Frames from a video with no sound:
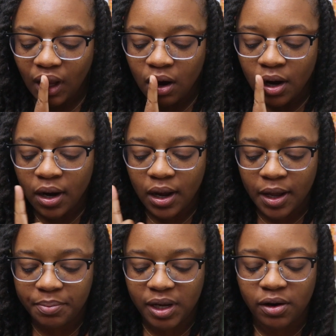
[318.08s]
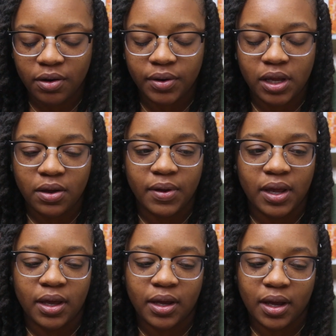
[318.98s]
our hero
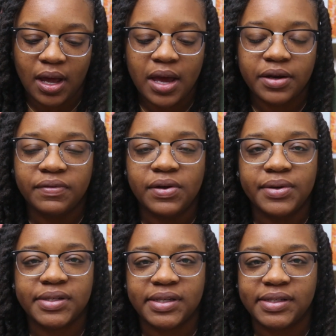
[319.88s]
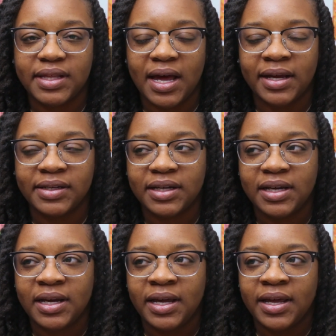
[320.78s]
Kyoka kind of notices that
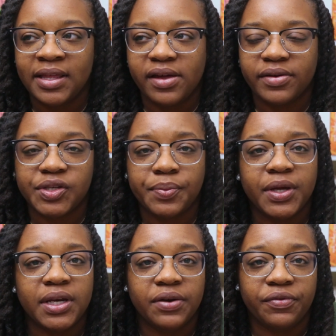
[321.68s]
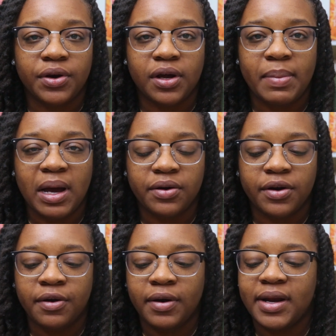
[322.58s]
there's something different about
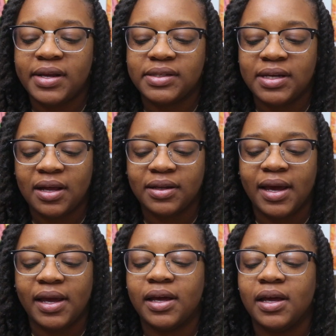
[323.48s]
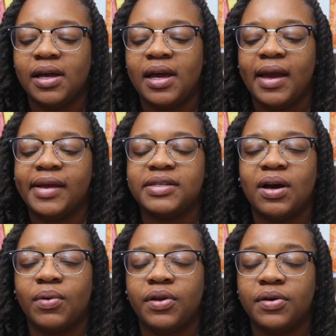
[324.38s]
her. And it's not
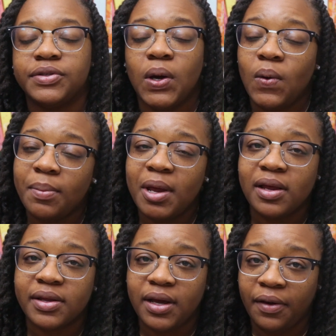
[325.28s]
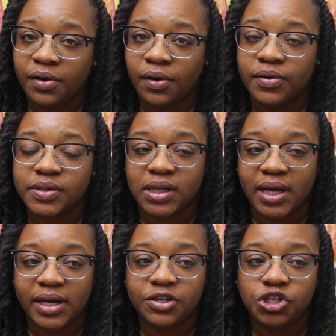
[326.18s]
one of those, oh, I'm not like the other girls.
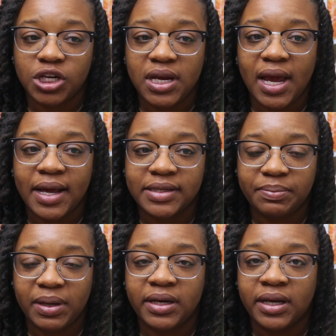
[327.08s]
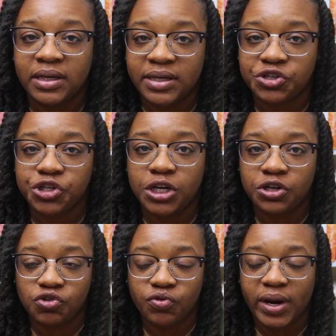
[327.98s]
Like, she has been conditioned
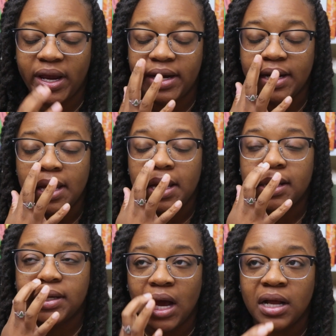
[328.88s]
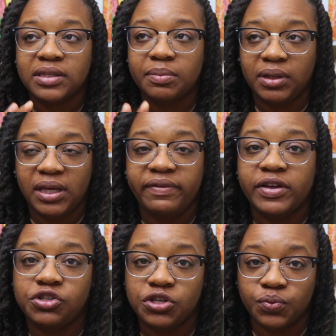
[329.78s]
and trained not to believe
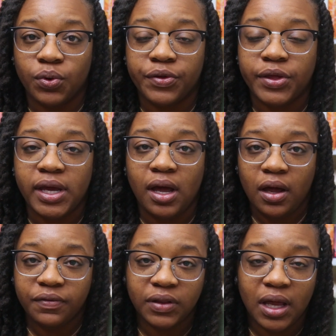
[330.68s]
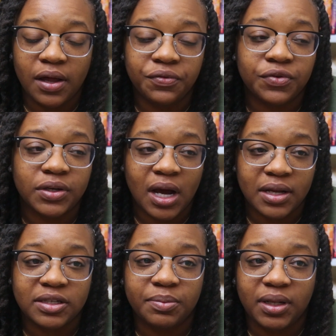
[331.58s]
that she's worthy of love,
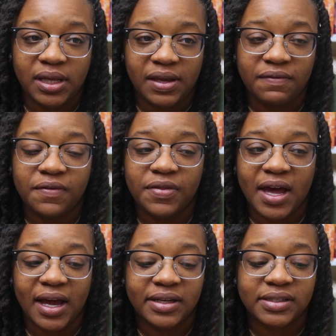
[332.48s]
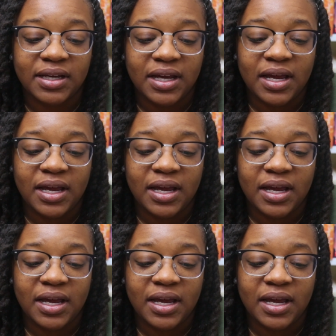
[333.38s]
not to believe that